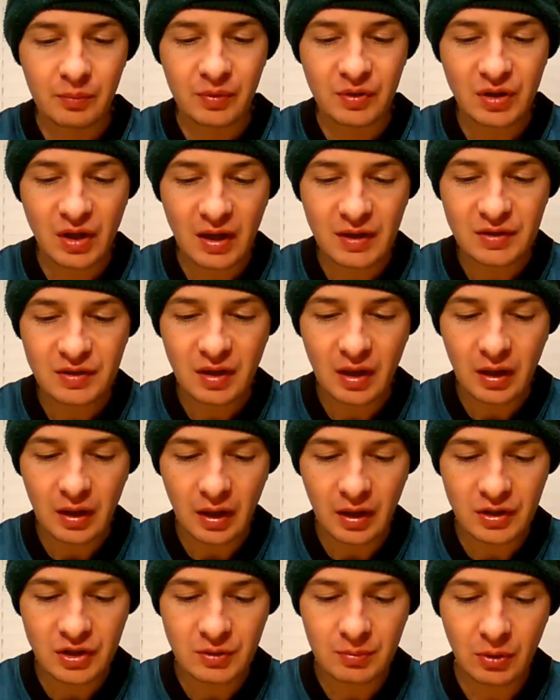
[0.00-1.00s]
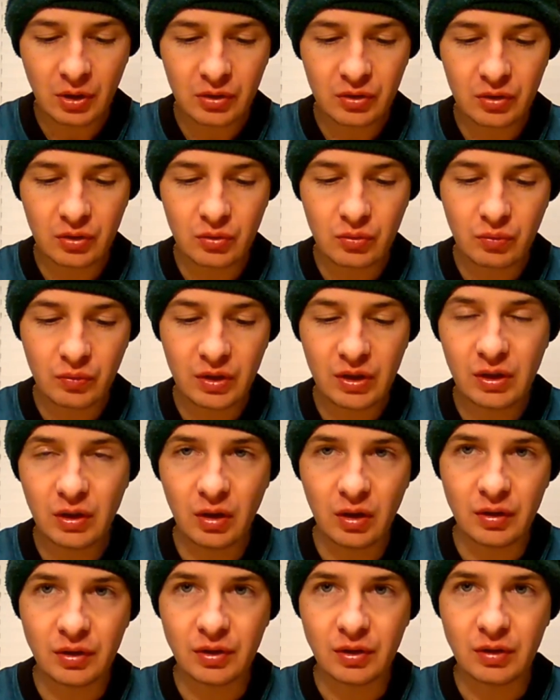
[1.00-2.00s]
Besides that, I smell the green
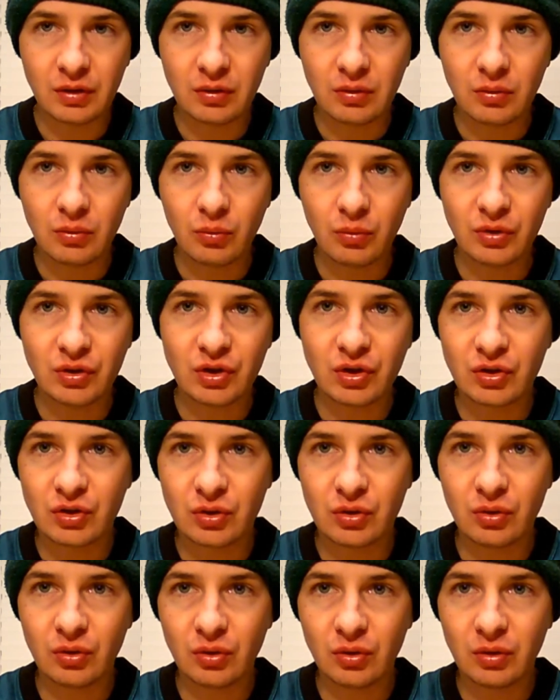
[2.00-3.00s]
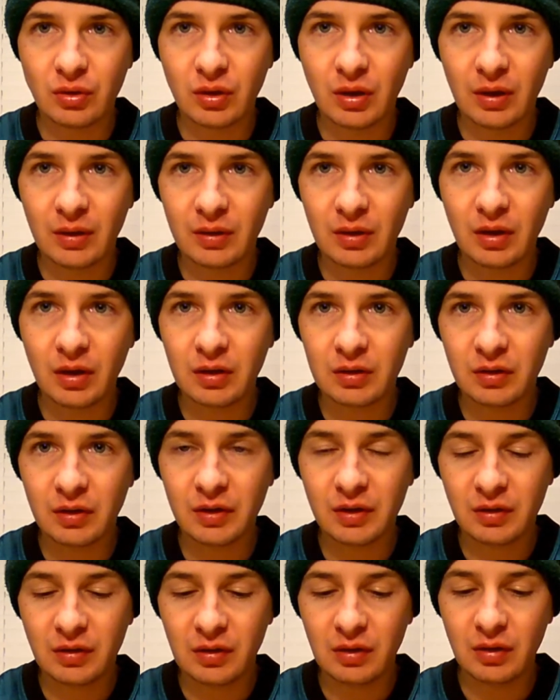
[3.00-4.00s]
onion, which is good. I
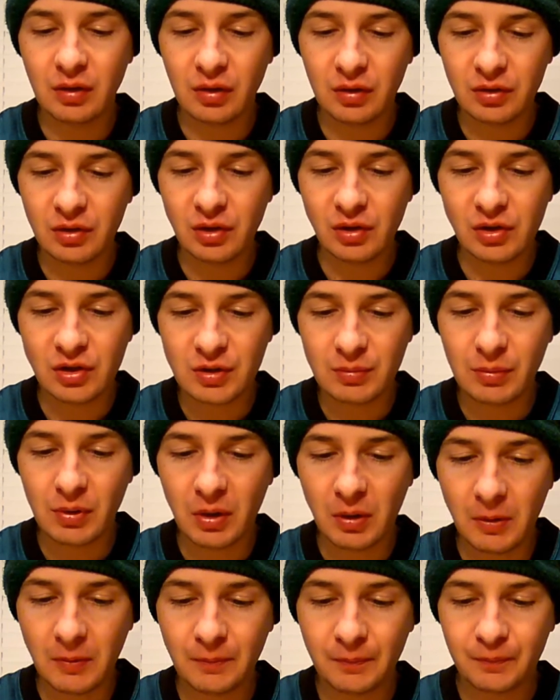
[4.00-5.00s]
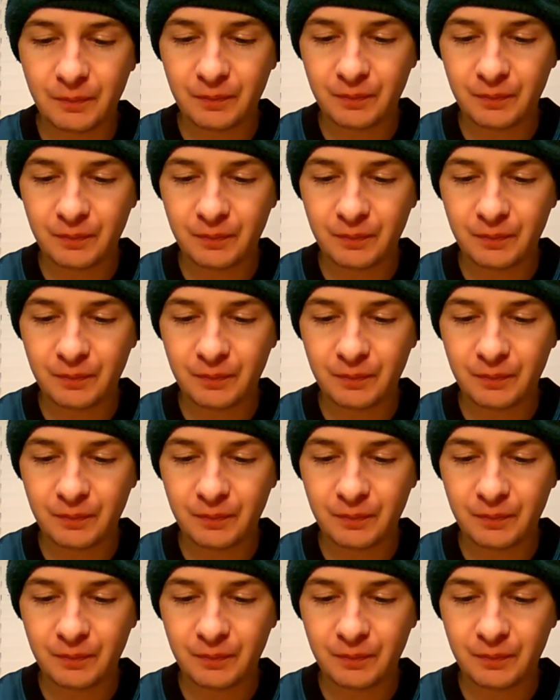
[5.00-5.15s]
like the onion smell.